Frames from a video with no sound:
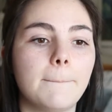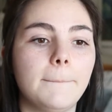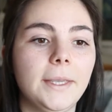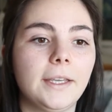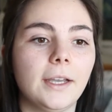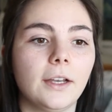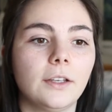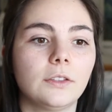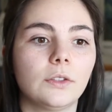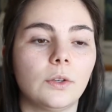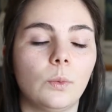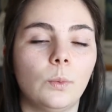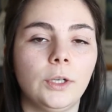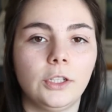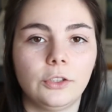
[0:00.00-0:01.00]

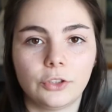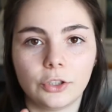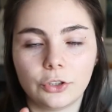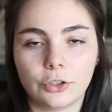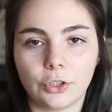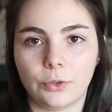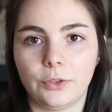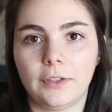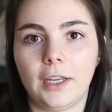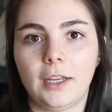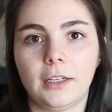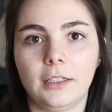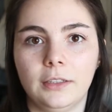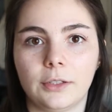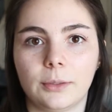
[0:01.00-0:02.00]
because when it just shows
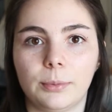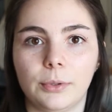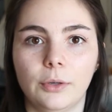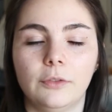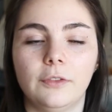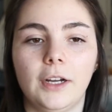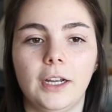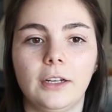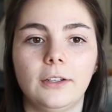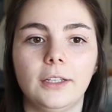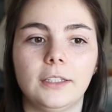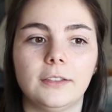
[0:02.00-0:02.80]
that in their profile,